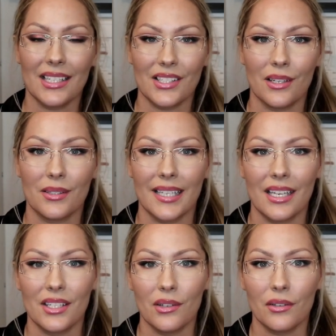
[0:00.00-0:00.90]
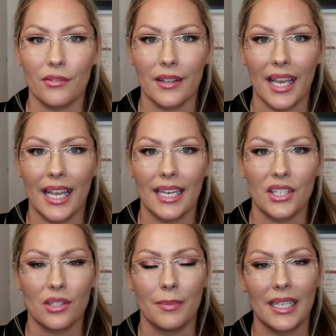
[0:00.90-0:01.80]
So stay tuned for that. I
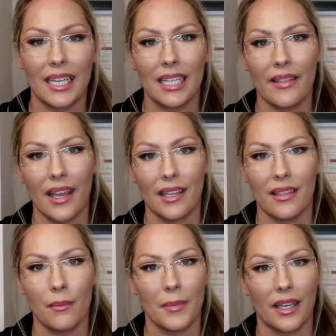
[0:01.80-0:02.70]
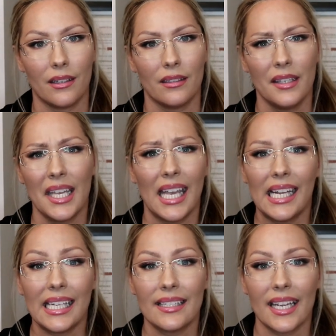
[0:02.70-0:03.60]
should be getting that in the mail
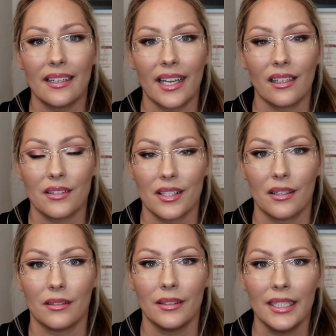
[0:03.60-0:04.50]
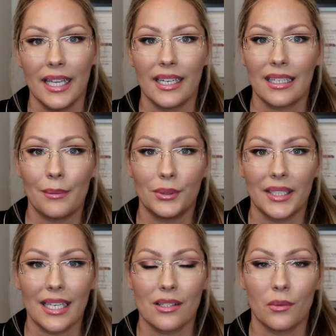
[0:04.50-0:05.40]
any day now. So in a couple
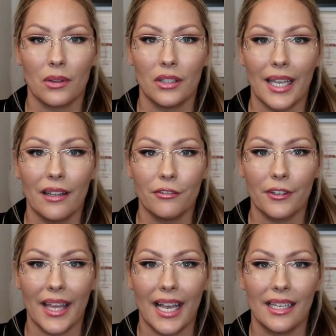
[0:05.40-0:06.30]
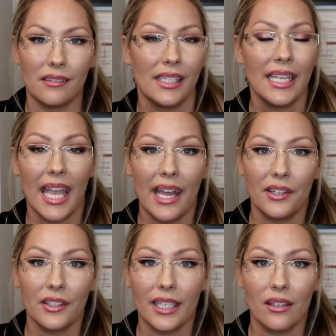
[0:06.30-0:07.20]
days, look out for that and
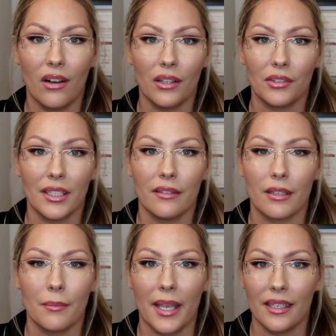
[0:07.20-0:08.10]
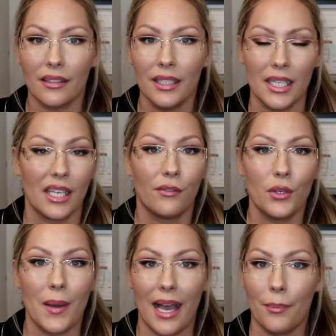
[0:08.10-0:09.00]
enter in all three of them. And if
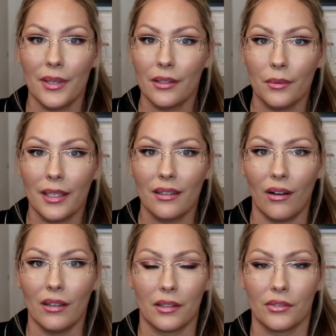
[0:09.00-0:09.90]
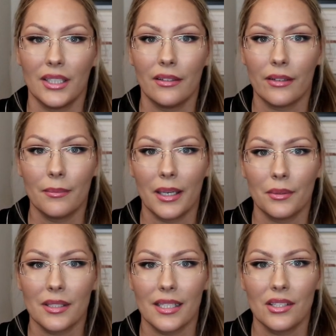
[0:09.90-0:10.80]
you happen to win all three of them, I
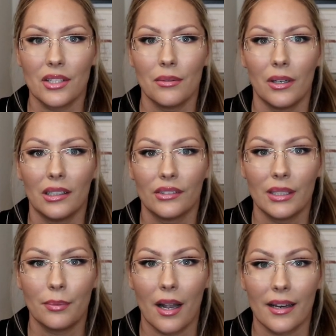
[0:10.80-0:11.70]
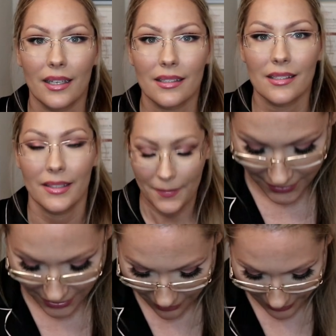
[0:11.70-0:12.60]
will send you all three products.
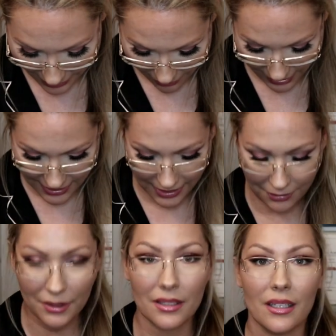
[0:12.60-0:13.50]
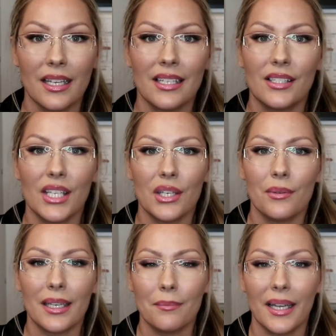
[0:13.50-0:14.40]
Okay, you guys, I will see you
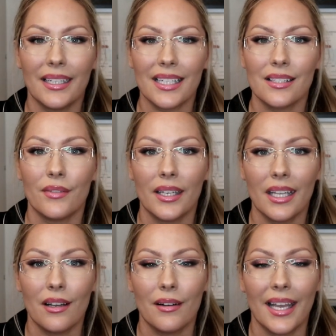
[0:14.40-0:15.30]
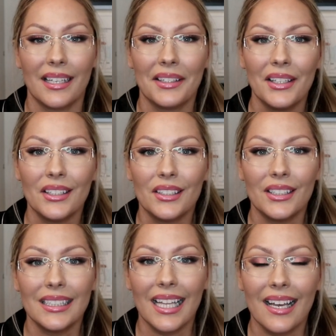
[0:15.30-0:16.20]
in my next video and
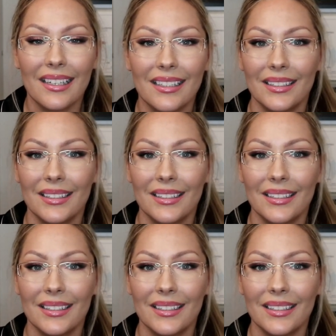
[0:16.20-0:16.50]
good luck.